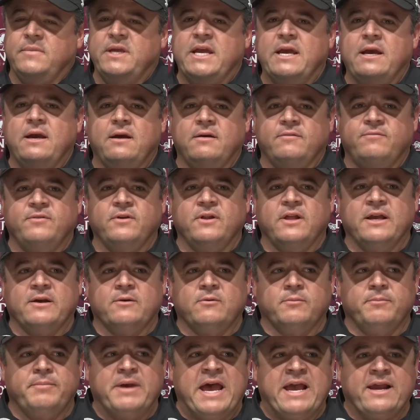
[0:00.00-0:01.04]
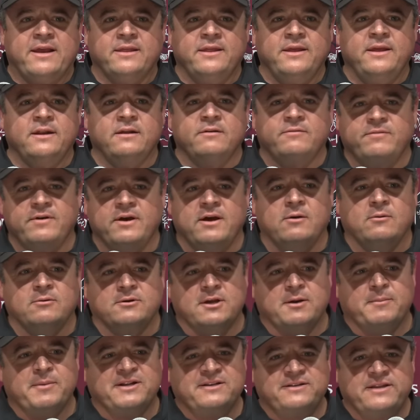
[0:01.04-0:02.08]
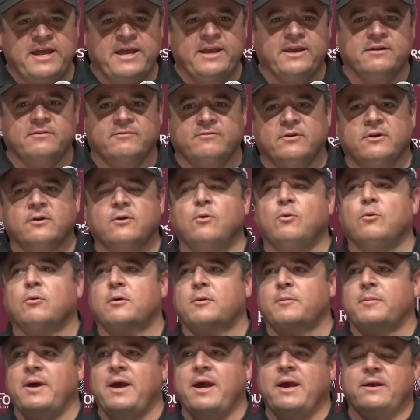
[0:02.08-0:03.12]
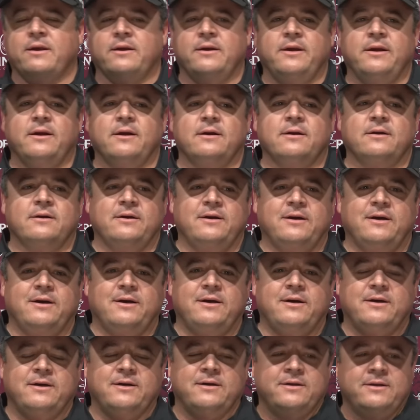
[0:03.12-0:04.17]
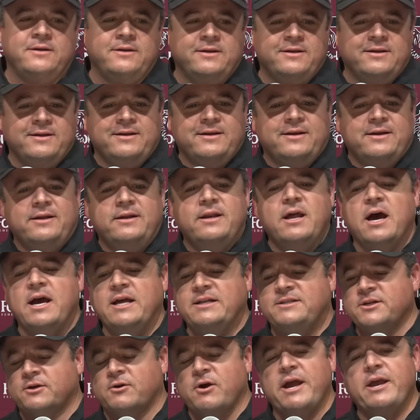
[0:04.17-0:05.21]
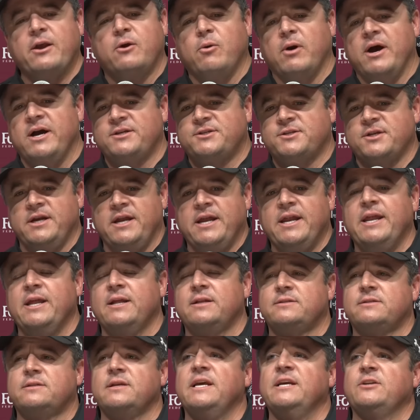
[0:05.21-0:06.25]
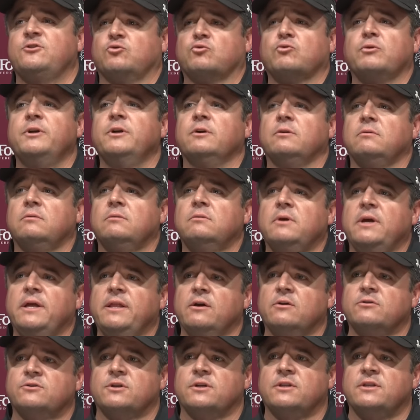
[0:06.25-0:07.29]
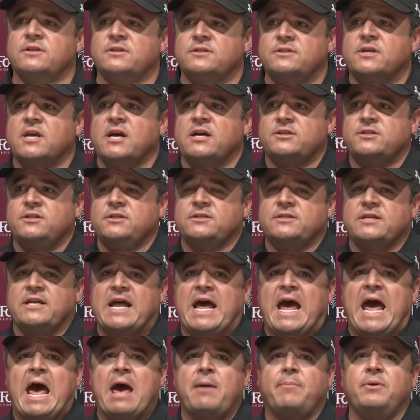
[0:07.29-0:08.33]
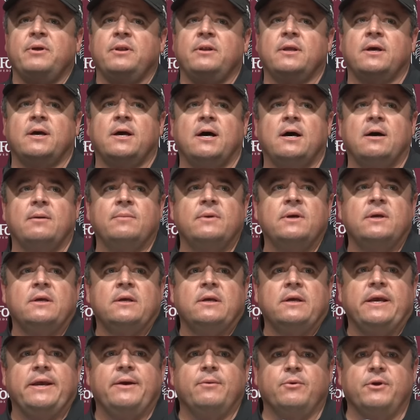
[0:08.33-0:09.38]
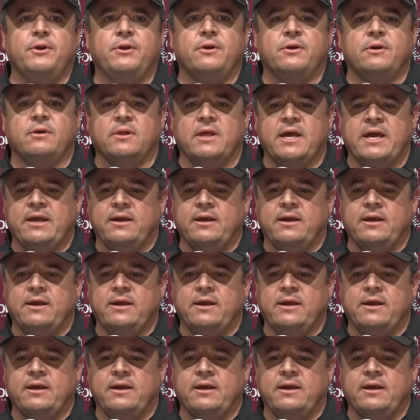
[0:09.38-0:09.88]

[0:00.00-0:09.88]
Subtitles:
Yeah, I feel like we're back in the NFL and we're talking about tanking for a quarterback here. No, it's a great question, and it's real. And those are the discussions that happen. It's